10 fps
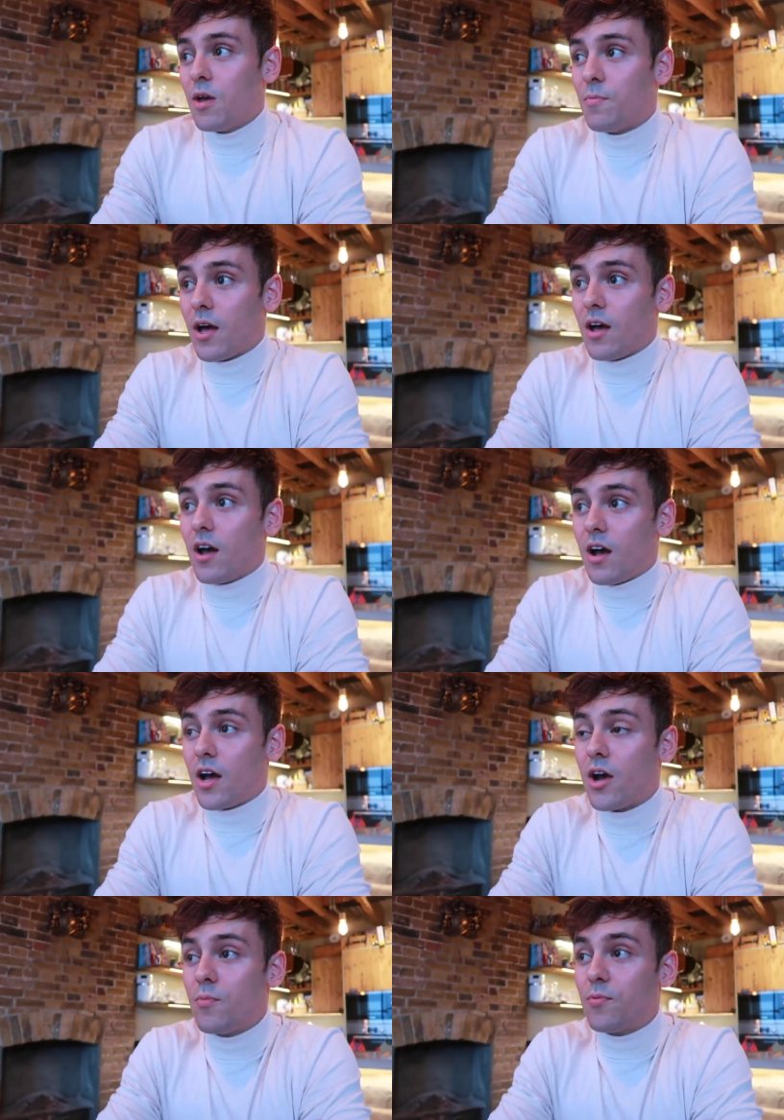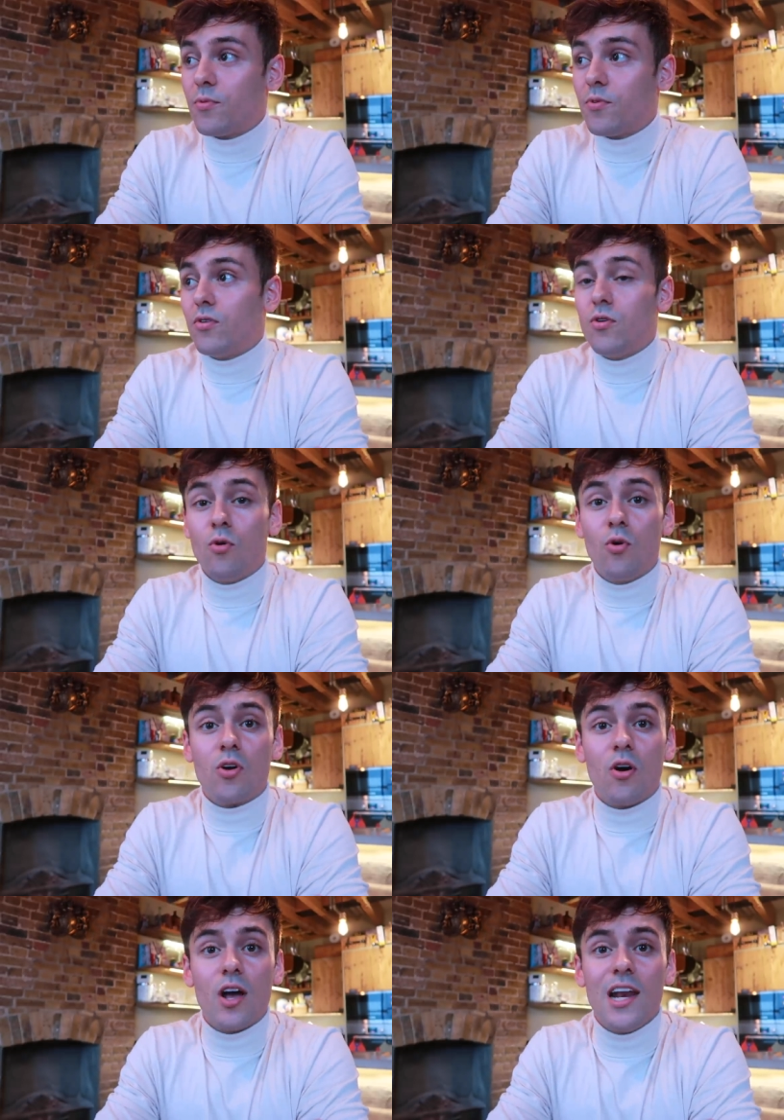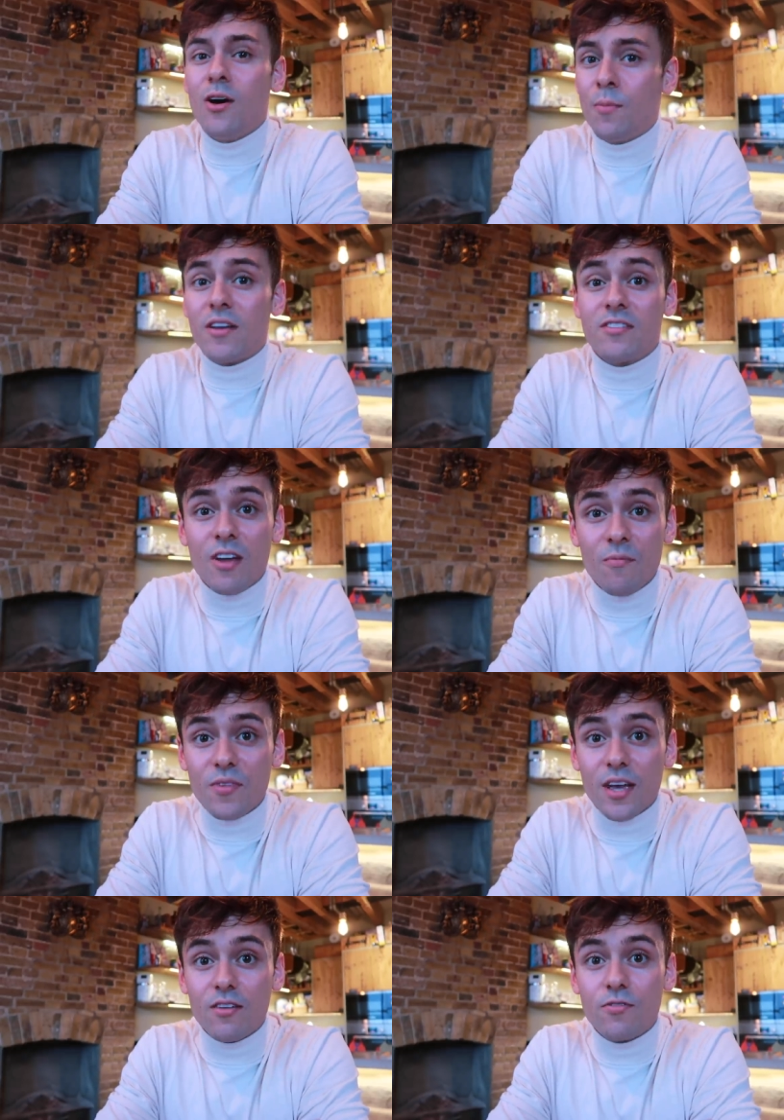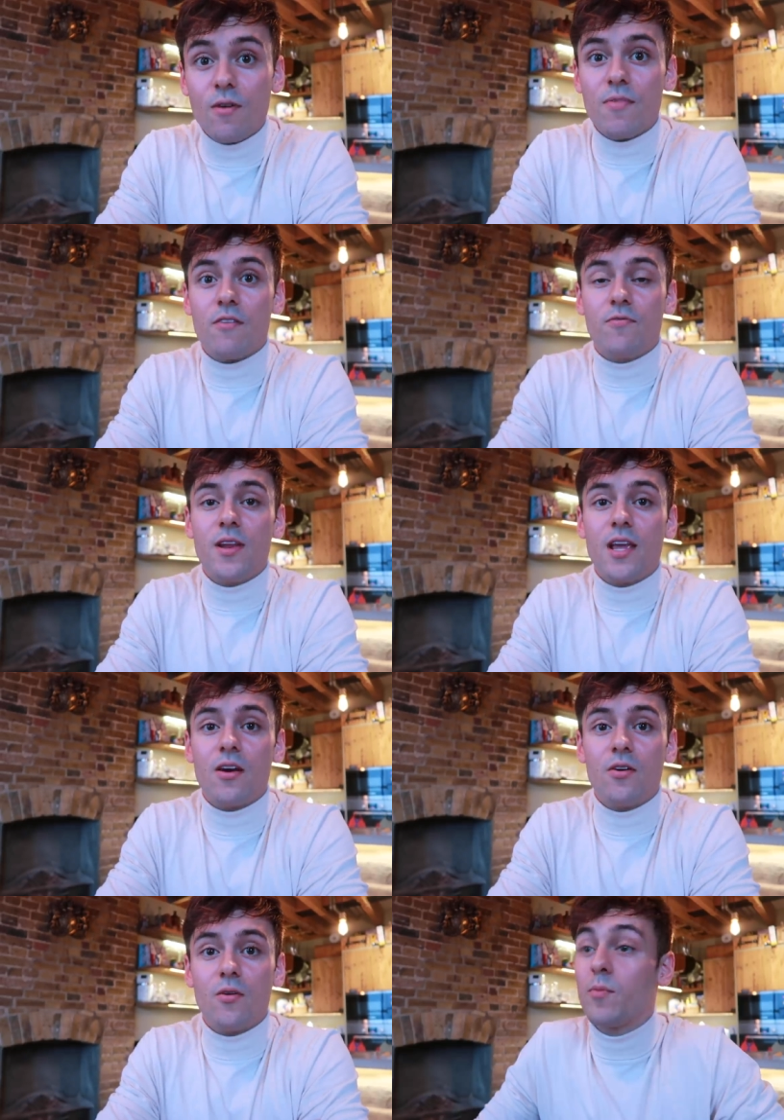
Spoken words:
But I hope you all got a little bit of something from that video.